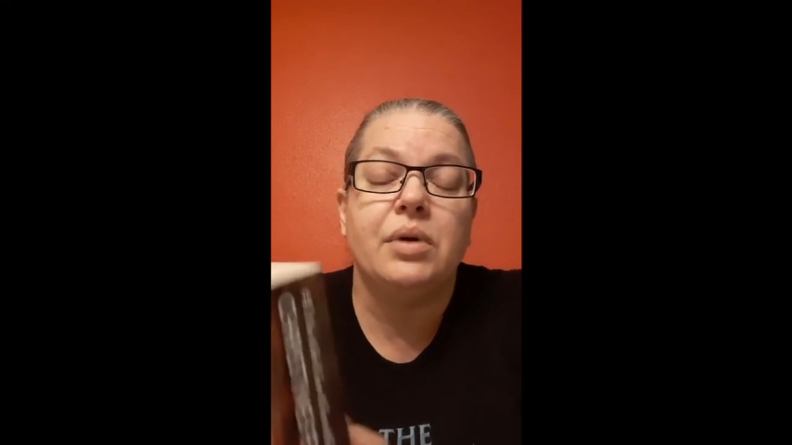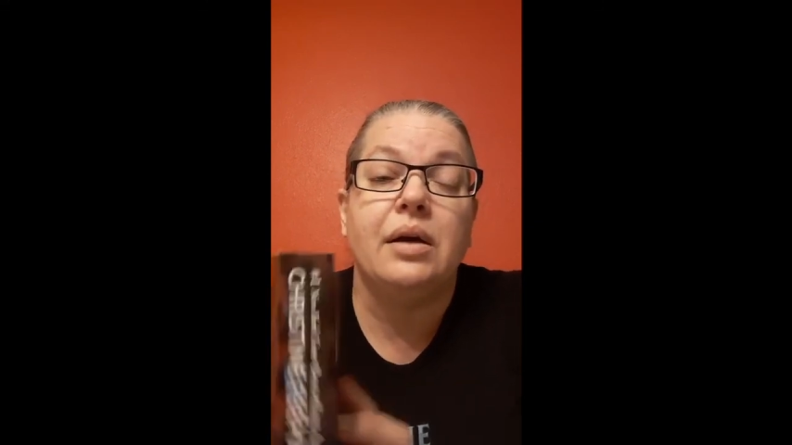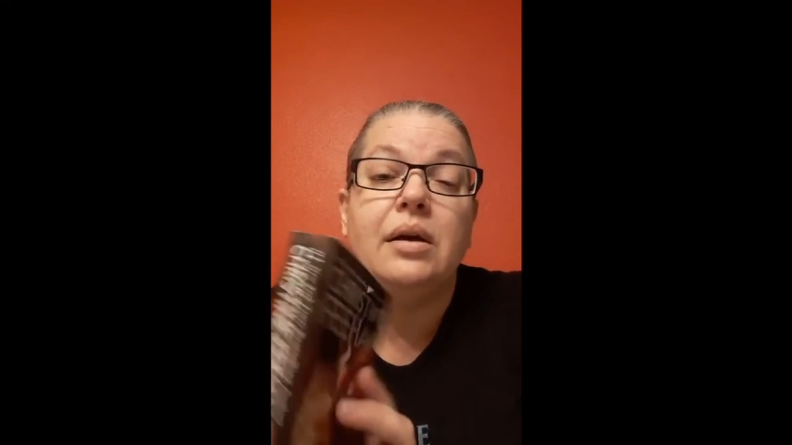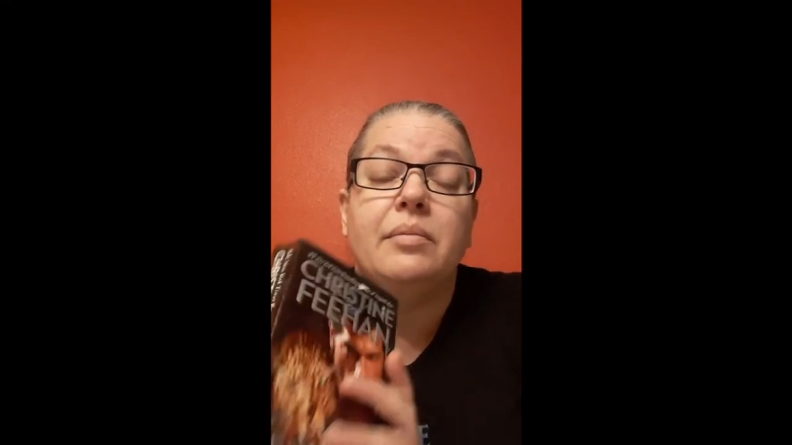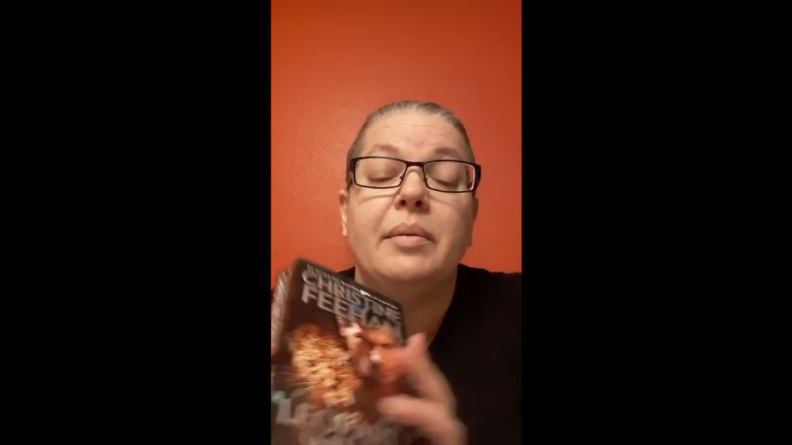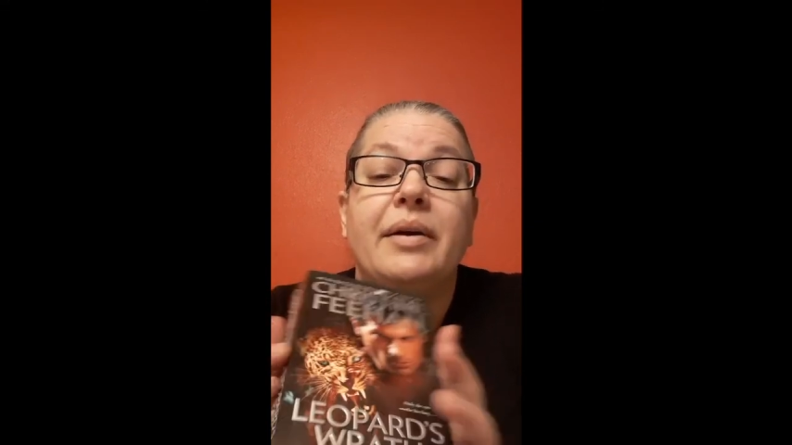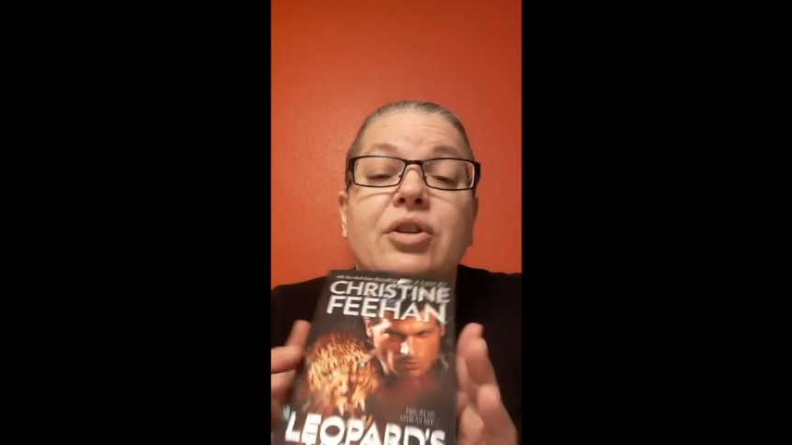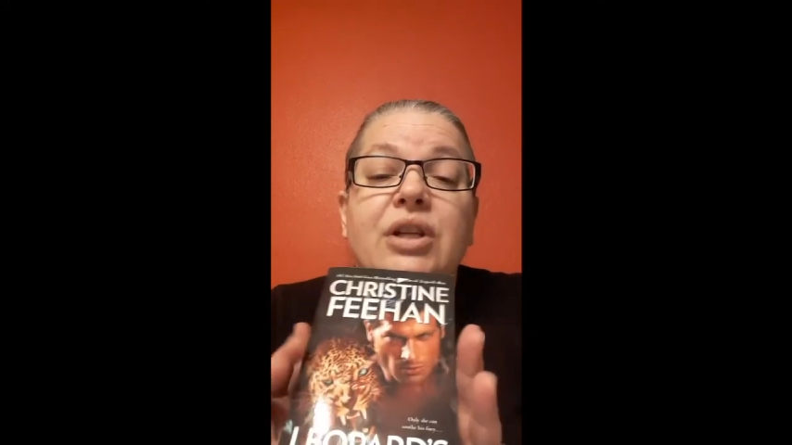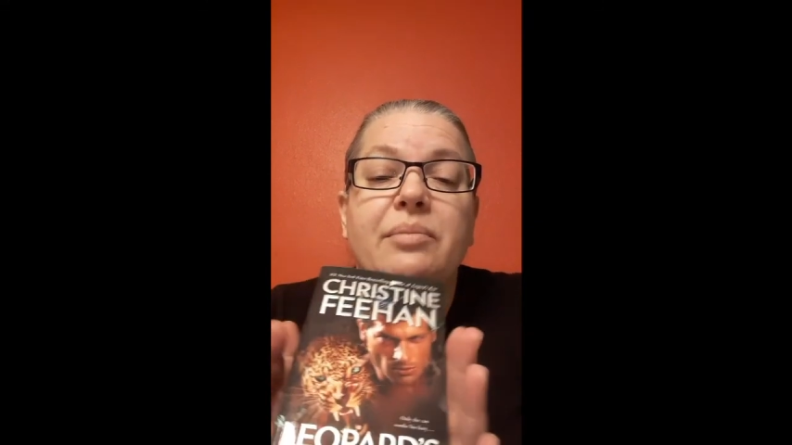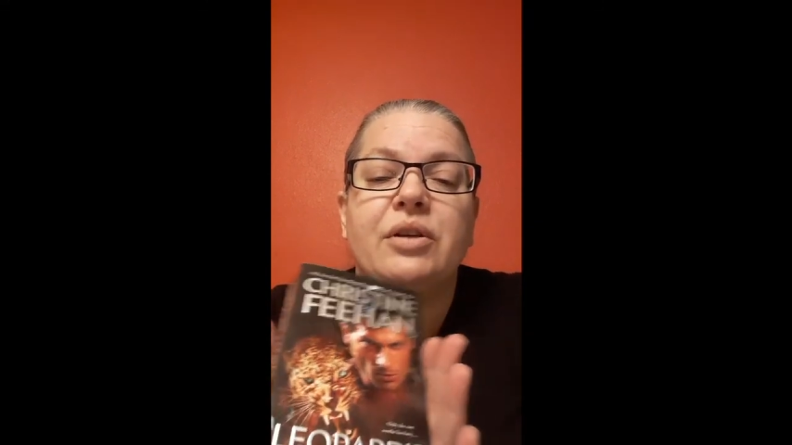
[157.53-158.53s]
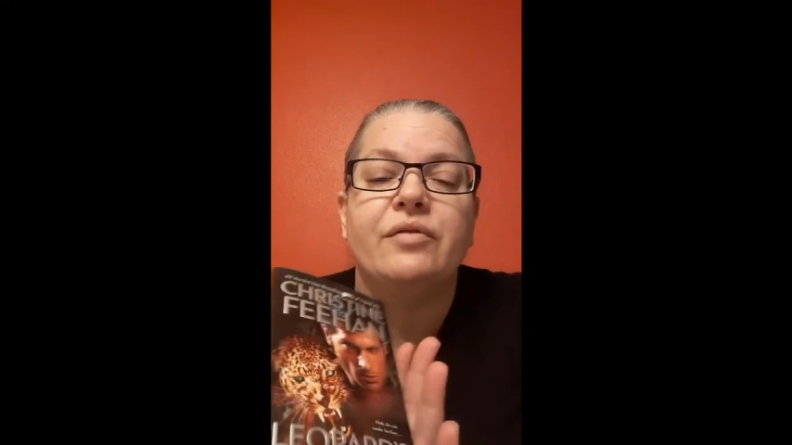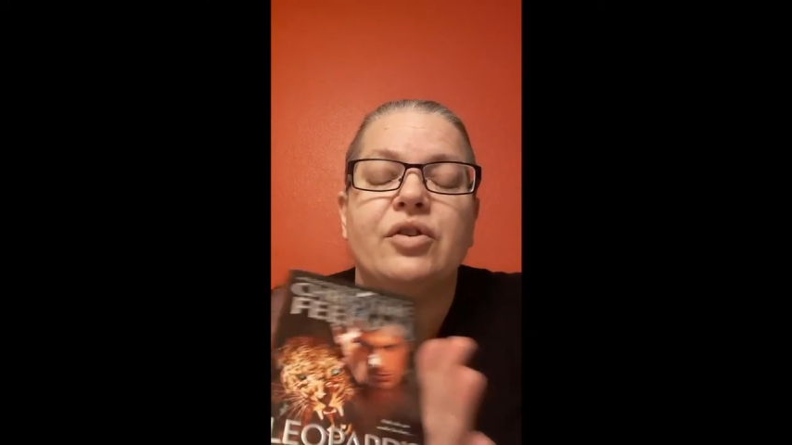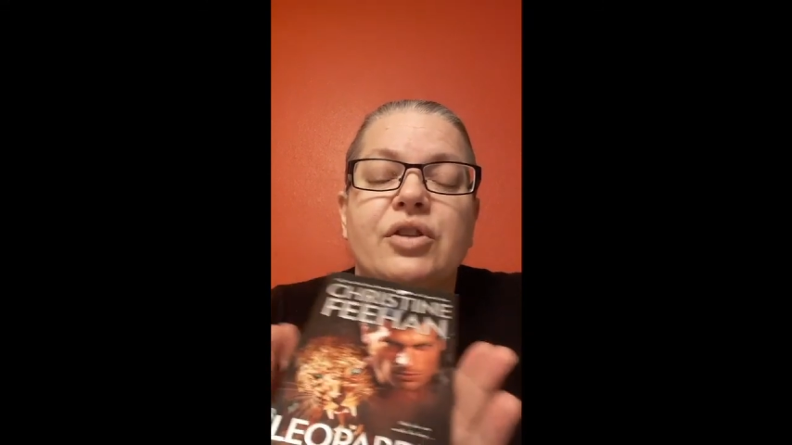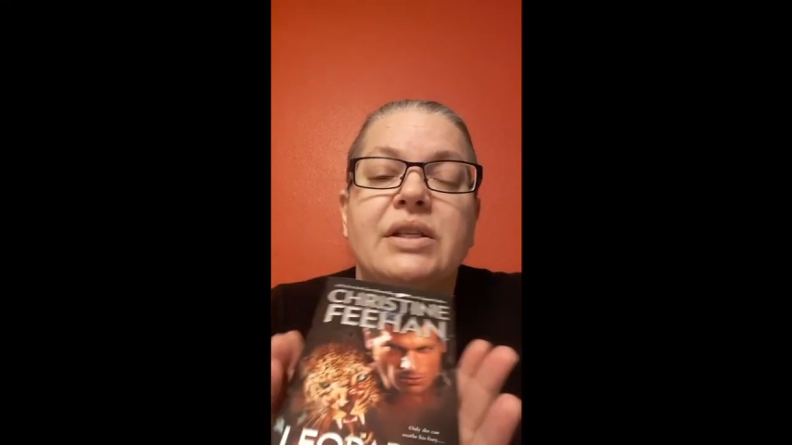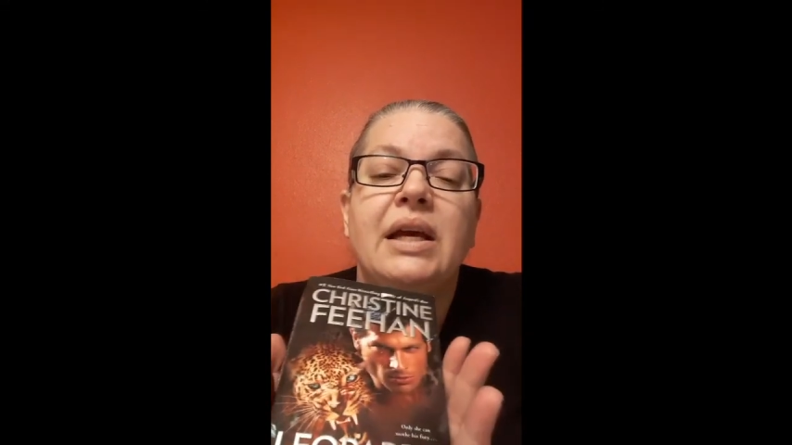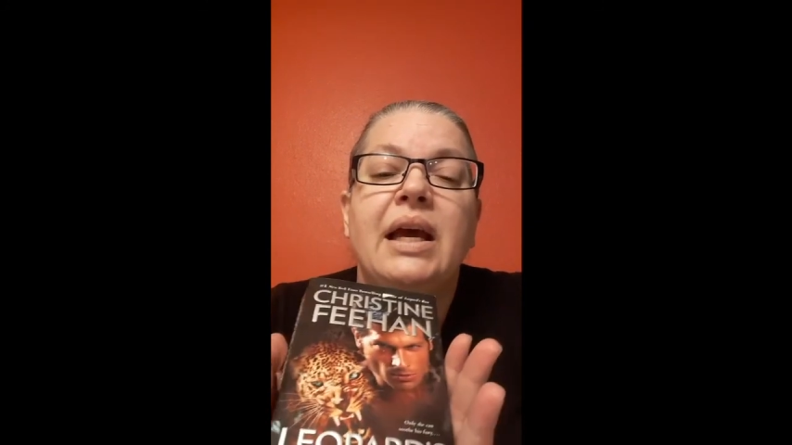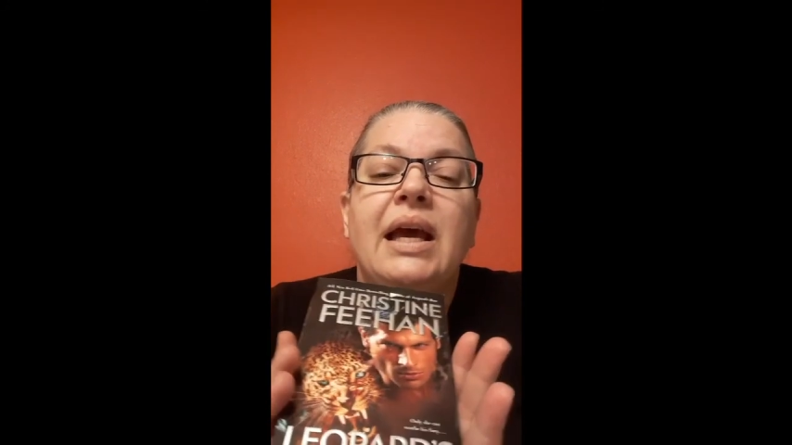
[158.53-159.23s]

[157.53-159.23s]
about shapeshifters.